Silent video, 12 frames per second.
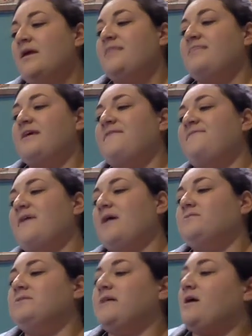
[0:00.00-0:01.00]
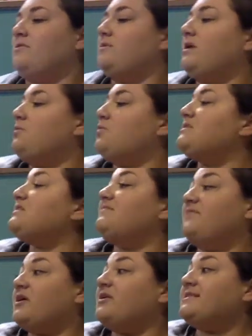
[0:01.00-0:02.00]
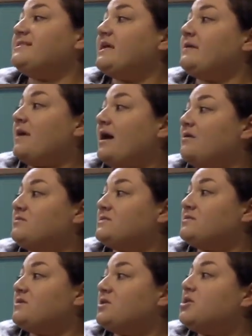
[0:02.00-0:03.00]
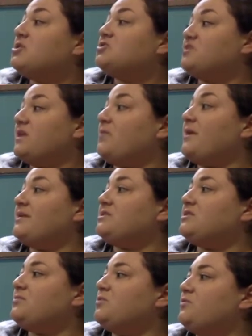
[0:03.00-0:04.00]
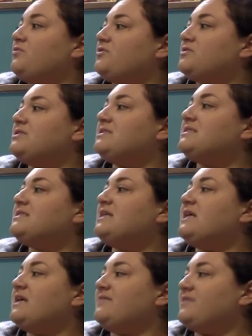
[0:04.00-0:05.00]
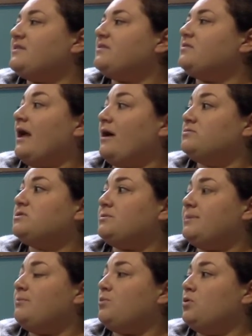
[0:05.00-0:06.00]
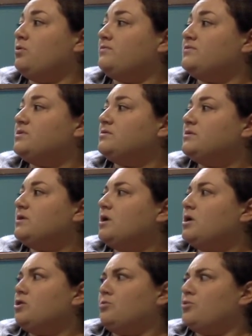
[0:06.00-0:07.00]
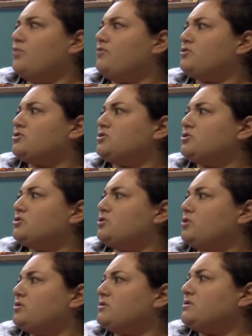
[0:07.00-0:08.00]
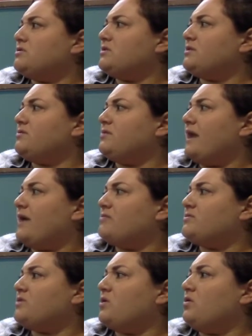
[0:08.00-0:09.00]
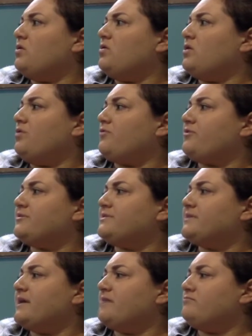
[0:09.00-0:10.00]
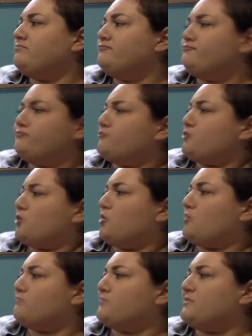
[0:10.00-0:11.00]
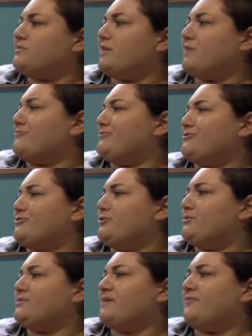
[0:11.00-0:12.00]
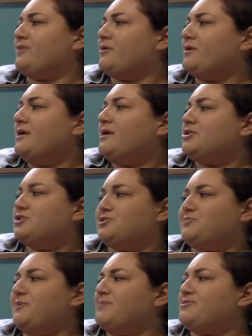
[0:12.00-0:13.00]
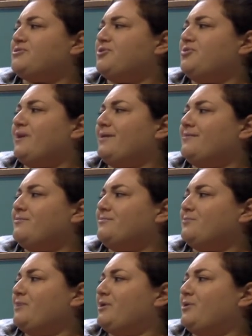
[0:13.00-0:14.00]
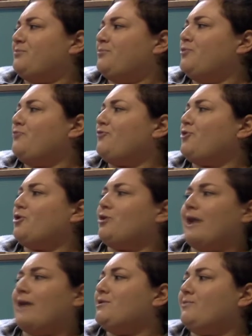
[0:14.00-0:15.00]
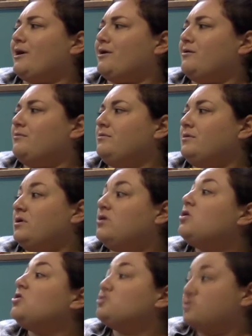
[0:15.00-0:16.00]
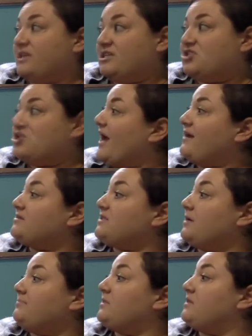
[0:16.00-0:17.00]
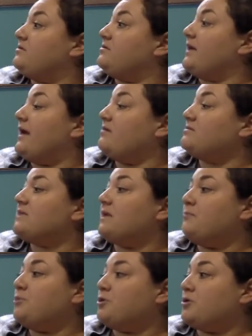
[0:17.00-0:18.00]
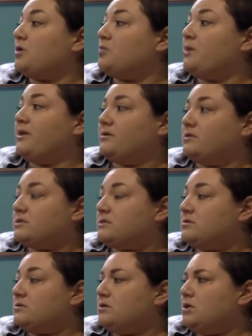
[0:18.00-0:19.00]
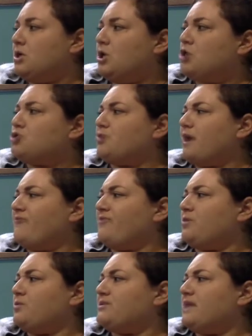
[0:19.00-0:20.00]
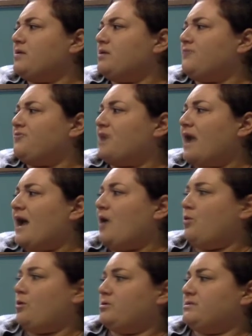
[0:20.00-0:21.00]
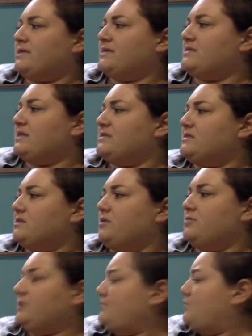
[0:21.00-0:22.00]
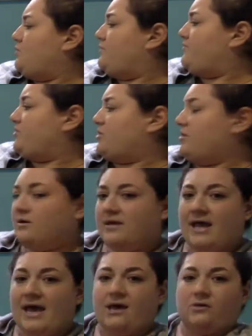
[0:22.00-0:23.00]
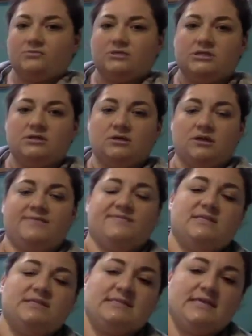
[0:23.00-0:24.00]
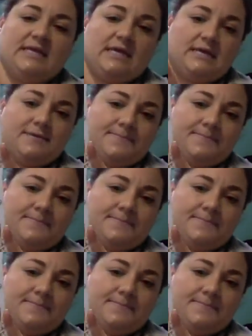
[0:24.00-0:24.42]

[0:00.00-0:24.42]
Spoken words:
They found out it was the very same house, so they went to the movers to see if the little house could be moved. The movers looked the little house all over and said, "Sure, this house is as good as ever. She's built so well, we move her anywhere." So they jacked up the little house and put her on wheels. Traffic was held up for hours as they slowly moved her out of the city.